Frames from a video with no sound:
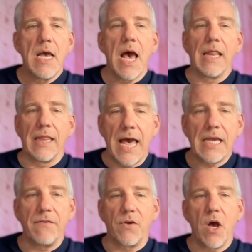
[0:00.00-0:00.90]
A
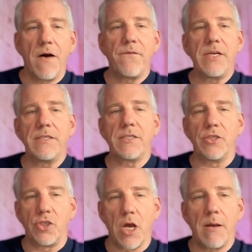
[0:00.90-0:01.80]
lack of confidence in
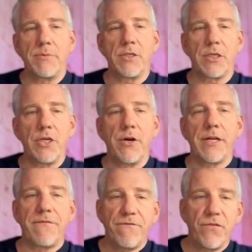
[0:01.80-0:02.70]
job
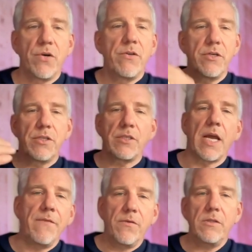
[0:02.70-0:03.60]
security further
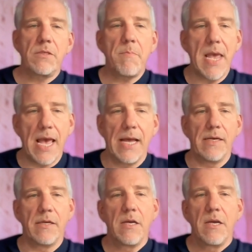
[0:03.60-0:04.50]
stifled
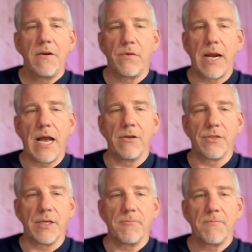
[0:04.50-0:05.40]
demand for
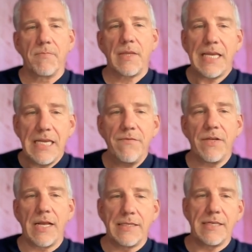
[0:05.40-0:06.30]
housing,
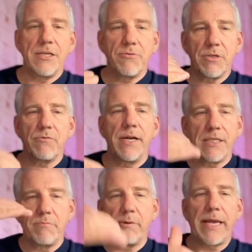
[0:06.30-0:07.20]
even as interest
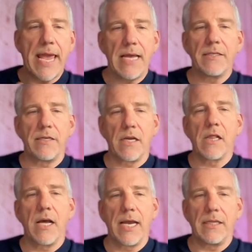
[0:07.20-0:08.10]
rates began to
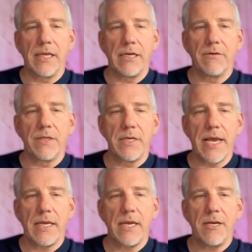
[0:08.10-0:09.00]
decline later in the
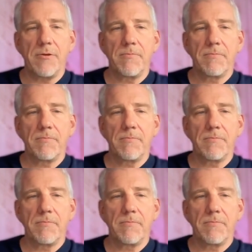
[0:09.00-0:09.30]
decade.